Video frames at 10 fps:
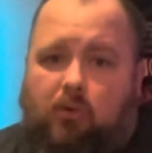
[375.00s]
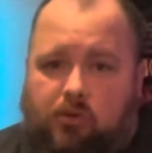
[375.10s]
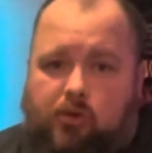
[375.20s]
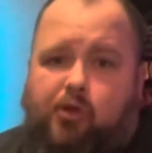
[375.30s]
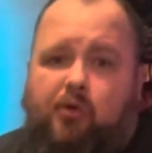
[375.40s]

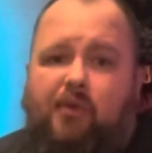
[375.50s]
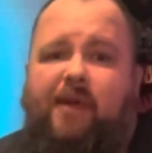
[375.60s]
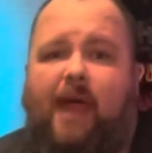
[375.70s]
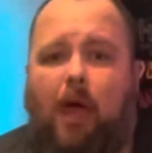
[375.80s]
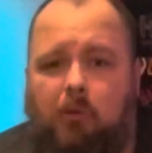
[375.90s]
throw the
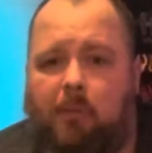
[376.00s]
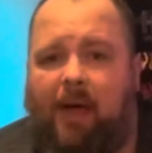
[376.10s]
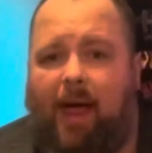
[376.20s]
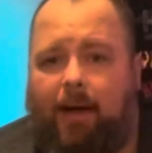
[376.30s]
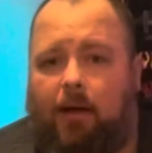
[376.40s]
hammer
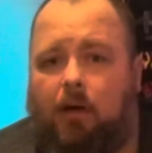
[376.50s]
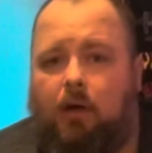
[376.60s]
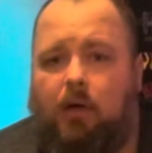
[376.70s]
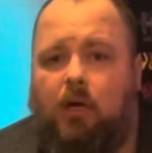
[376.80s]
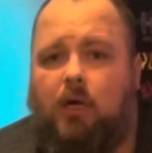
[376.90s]
back,
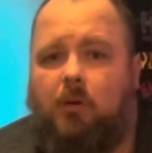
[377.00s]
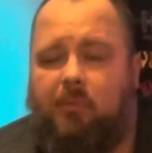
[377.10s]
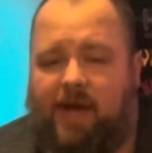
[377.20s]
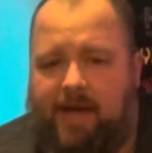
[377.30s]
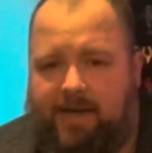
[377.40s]

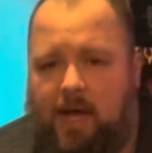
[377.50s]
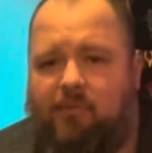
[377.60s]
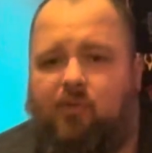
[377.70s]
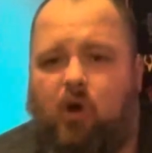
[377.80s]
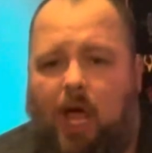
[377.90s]
but I
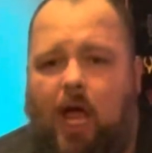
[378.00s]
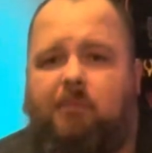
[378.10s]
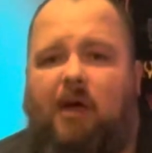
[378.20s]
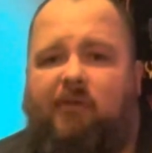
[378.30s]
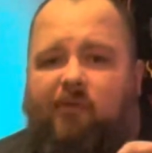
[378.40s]
never had
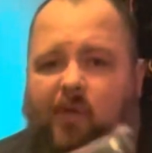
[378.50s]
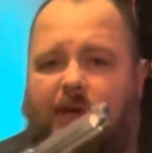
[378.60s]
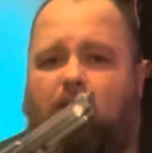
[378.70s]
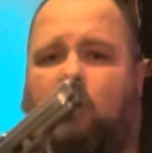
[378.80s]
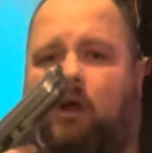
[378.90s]
my
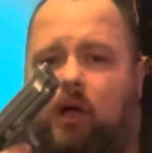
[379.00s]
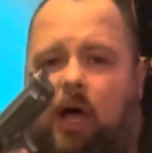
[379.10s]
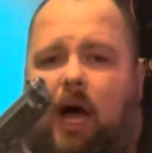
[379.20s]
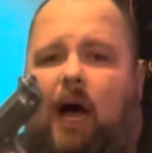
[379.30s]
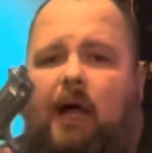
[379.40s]
finger
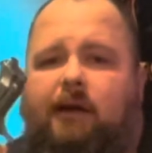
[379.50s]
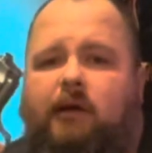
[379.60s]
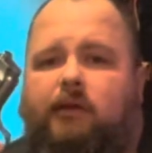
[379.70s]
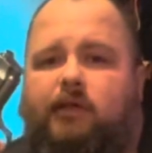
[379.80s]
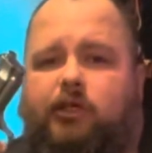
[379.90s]
on
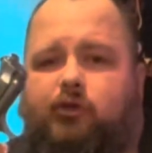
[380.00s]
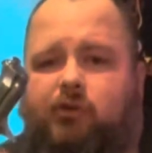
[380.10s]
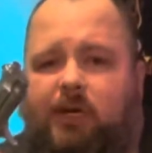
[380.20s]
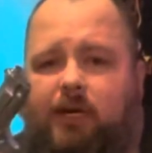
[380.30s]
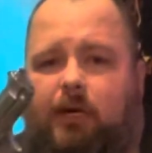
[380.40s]
the
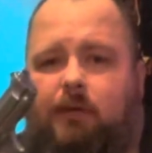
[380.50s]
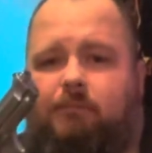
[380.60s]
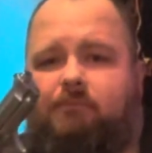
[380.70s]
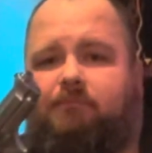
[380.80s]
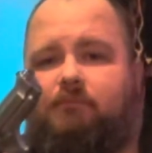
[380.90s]
trigger.
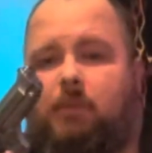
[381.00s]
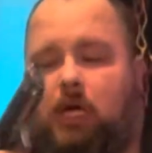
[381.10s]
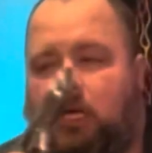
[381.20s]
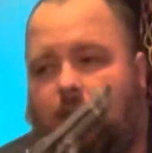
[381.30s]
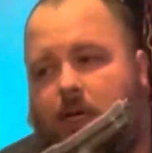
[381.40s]

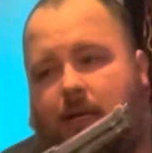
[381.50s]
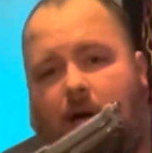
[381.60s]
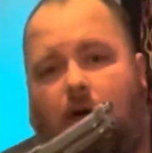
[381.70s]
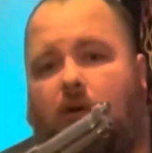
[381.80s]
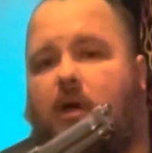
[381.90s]

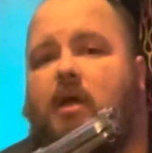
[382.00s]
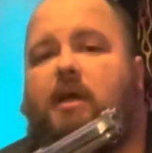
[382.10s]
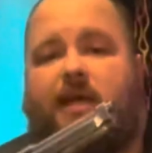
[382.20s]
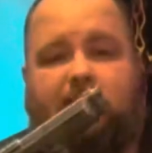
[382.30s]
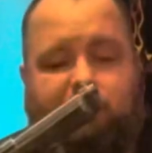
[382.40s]
Now,
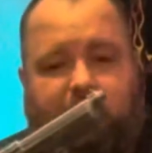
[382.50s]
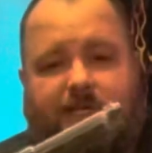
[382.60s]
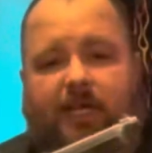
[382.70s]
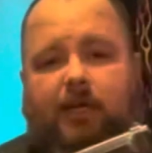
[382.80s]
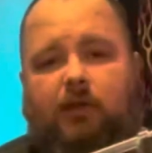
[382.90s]
his
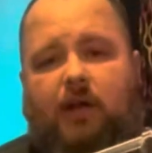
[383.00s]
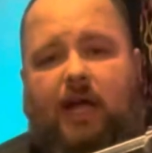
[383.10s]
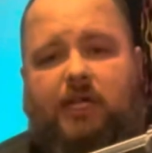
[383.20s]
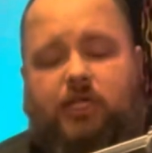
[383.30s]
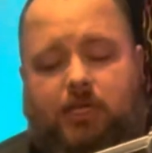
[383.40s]
particular
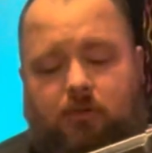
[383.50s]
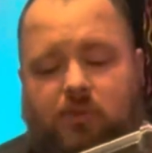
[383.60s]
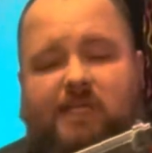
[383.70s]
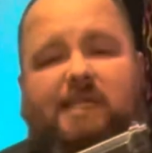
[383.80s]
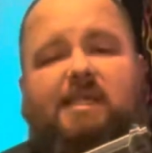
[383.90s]
action
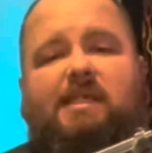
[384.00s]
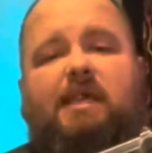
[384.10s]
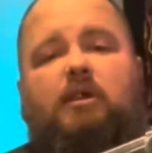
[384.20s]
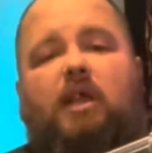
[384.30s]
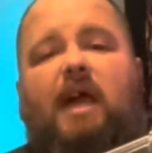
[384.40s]
was a
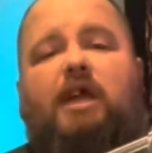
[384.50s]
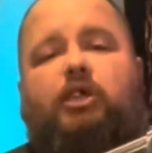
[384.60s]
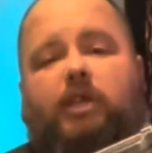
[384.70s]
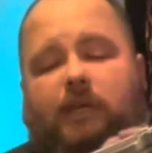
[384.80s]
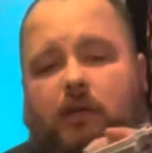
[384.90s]
single
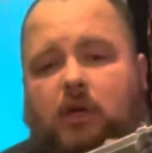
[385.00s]
action.